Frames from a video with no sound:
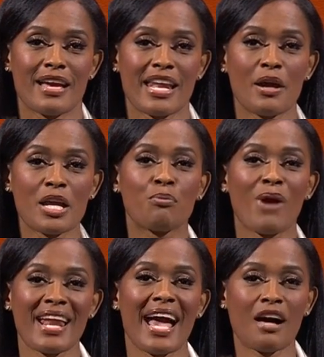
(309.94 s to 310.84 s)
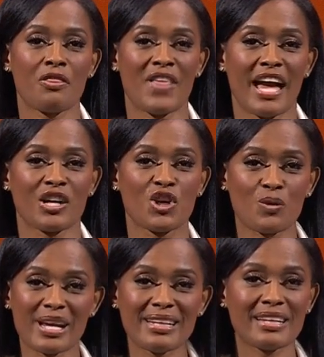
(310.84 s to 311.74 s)
And he brought out that
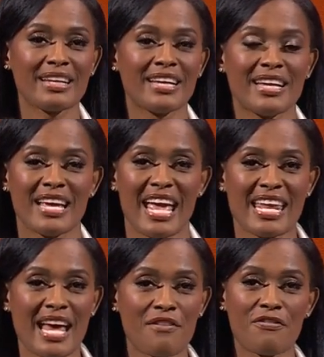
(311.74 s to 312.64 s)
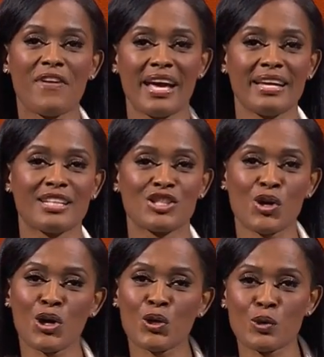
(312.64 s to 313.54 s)
grit and that fight
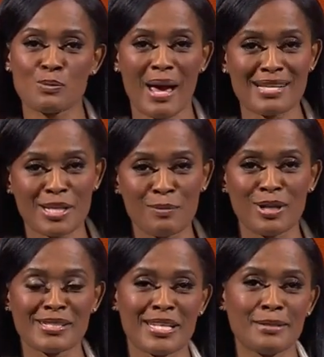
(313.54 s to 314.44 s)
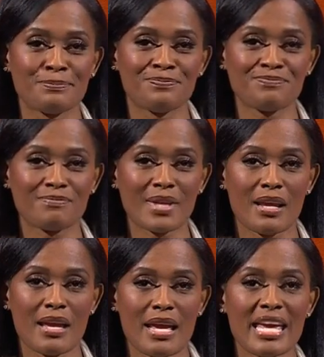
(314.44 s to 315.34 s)
to our girls' basketball team.
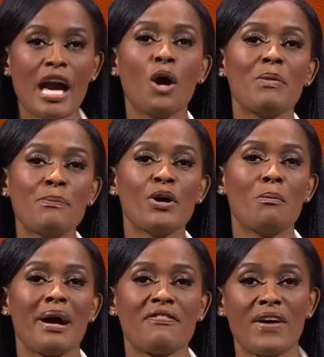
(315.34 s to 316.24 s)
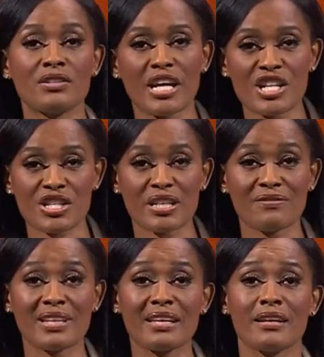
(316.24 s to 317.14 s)
He helped me build my foundation
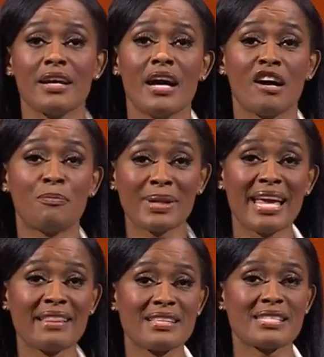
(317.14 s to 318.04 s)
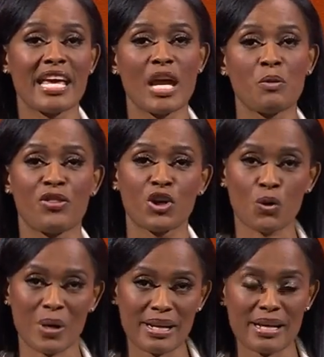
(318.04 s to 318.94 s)
of playing this game with a
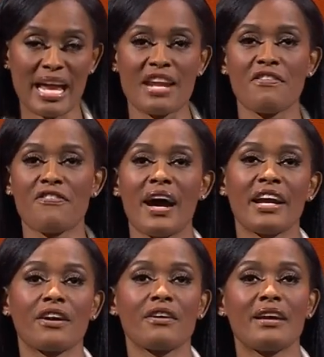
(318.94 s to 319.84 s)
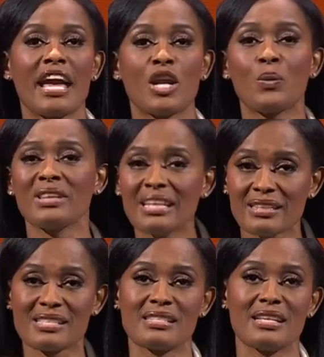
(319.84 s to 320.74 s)
grit and a fire and a
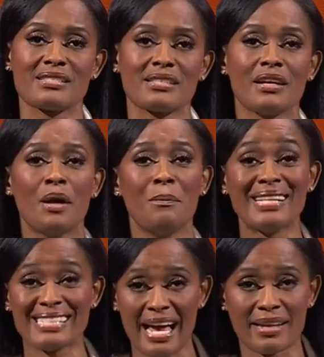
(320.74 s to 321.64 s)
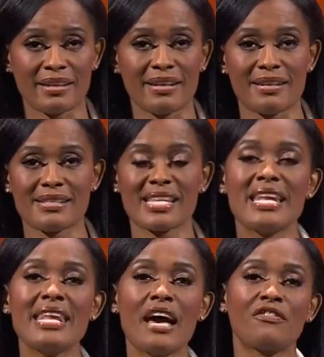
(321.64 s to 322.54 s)
relentlessness mentality to
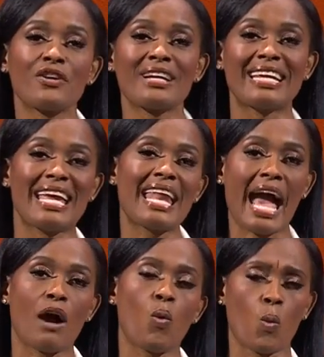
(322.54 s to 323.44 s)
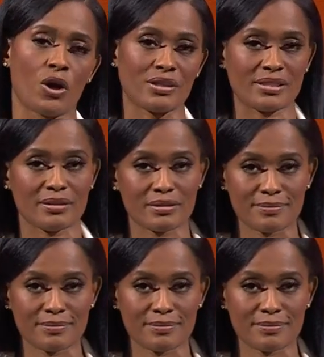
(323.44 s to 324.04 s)
never get outworked.